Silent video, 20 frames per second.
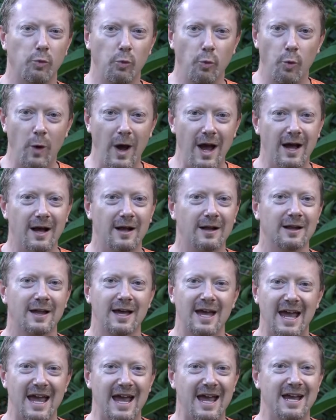
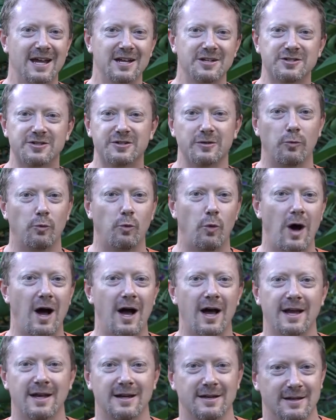well-aged
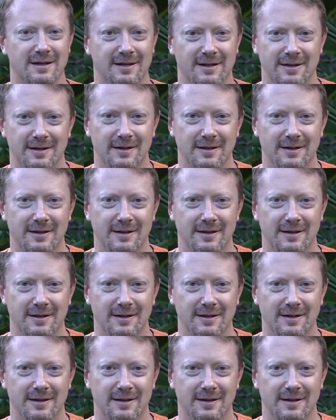wine,